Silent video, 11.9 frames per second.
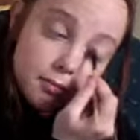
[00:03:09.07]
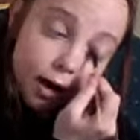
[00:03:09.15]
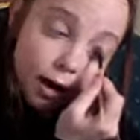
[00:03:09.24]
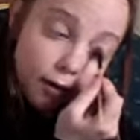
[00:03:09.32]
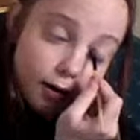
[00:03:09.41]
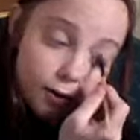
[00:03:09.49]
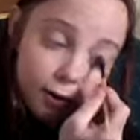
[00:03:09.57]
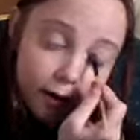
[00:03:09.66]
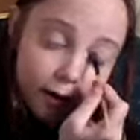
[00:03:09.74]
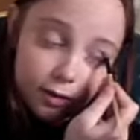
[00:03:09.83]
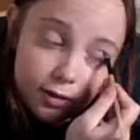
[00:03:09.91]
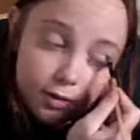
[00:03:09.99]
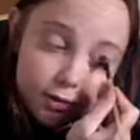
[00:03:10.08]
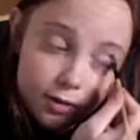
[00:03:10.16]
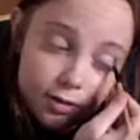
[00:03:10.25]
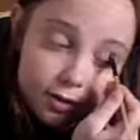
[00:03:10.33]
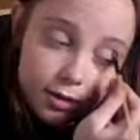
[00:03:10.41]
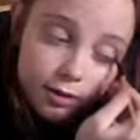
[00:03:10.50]
I really like the
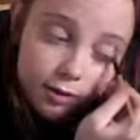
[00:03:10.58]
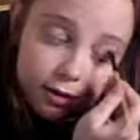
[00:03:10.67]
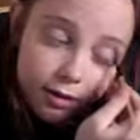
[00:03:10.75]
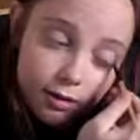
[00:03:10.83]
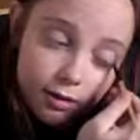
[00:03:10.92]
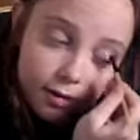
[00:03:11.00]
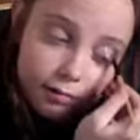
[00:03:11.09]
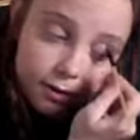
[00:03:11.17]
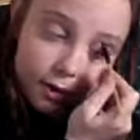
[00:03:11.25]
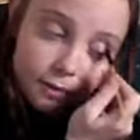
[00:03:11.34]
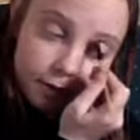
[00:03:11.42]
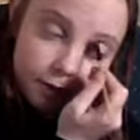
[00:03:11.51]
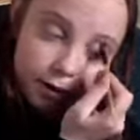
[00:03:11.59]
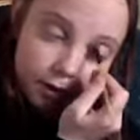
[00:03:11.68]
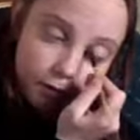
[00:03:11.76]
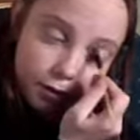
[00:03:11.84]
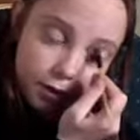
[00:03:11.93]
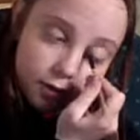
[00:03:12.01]
consistency because sometimes
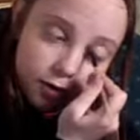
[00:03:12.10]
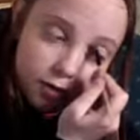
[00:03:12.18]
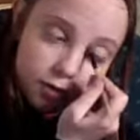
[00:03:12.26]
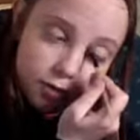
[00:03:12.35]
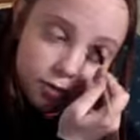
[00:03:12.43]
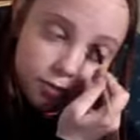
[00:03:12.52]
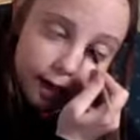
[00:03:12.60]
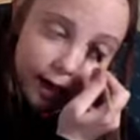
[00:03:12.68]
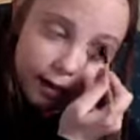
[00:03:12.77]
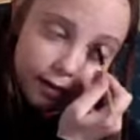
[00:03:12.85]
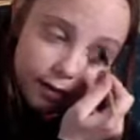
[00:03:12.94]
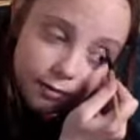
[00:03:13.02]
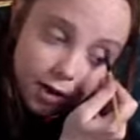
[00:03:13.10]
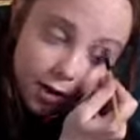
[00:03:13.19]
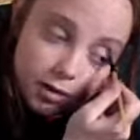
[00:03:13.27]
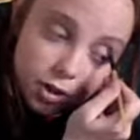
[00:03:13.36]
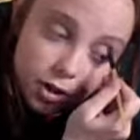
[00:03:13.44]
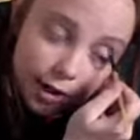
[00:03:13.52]
when you get too matte of
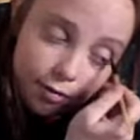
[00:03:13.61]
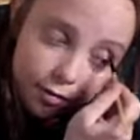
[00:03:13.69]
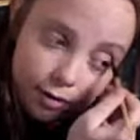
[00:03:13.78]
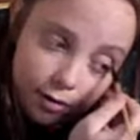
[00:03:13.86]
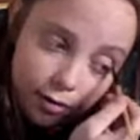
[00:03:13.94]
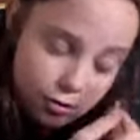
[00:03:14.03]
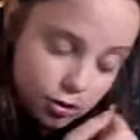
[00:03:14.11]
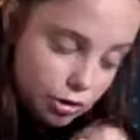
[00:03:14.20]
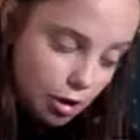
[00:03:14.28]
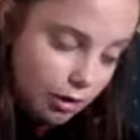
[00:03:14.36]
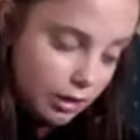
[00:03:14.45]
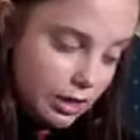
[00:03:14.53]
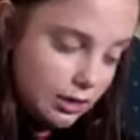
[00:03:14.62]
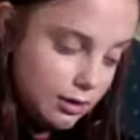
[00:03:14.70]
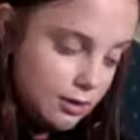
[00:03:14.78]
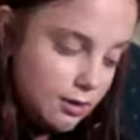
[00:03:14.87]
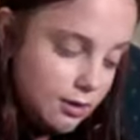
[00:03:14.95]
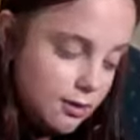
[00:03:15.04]
eyeshadows, they look chalky.
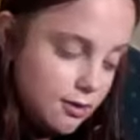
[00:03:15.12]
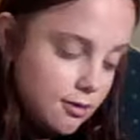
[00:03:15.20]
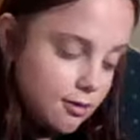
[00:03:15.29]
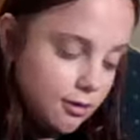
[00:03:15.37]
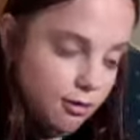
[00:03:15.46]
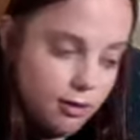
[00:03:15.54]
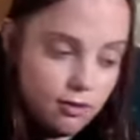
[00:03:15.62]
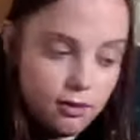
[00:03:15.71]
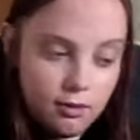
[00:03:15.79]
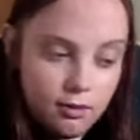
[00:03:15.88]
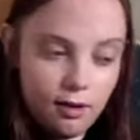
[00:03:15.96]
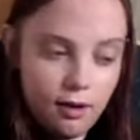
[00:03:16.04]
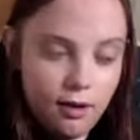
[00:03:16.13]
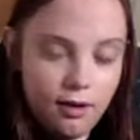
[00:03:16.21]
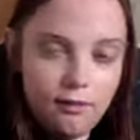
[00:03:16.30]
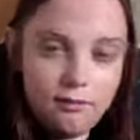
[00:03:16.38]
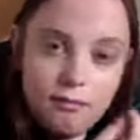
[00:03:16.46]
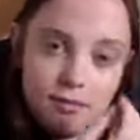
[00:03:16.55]
So this is
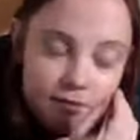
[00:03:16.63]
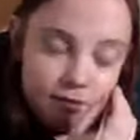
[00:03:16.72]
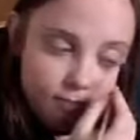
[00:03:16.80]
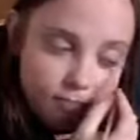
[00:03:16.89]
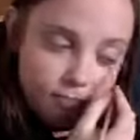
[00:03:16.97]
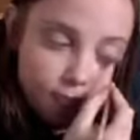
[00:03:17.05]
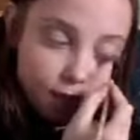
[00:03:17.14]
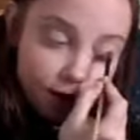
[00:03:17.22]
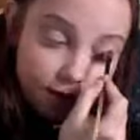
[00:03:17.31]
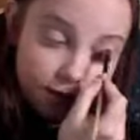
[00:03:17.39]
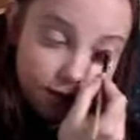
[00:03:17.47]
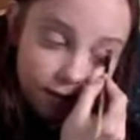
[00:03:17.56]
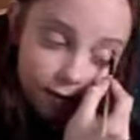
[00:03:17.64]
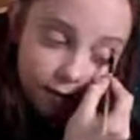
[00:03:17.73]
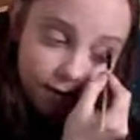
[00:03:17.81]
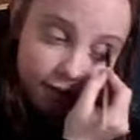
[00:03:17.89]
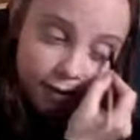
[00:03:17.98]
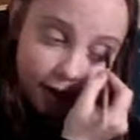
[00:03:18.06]
what I'd consider
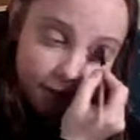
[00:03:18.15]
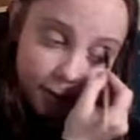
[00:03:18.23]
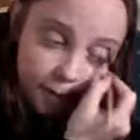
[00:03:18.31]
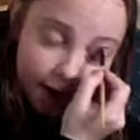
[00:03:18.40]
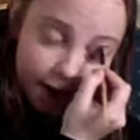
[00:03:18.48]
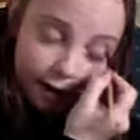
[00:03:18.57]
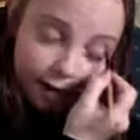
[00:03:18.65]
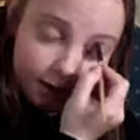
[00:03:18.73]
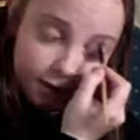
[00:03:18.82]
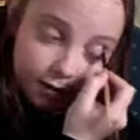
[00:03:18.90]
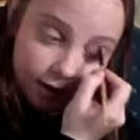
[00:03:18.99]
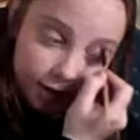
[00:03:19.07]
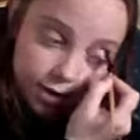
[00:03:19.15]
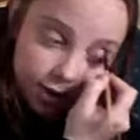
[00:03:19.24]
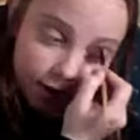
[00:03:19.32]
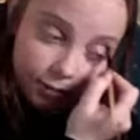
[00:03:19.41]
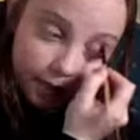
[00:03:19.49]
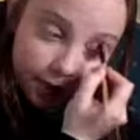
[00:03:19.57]
a semi-matte
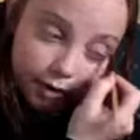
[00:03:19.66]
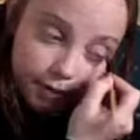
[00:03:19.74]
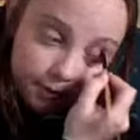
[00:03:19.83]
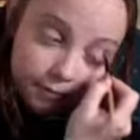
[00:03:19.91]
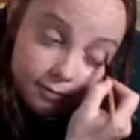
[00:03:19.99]
eyeshadow palette.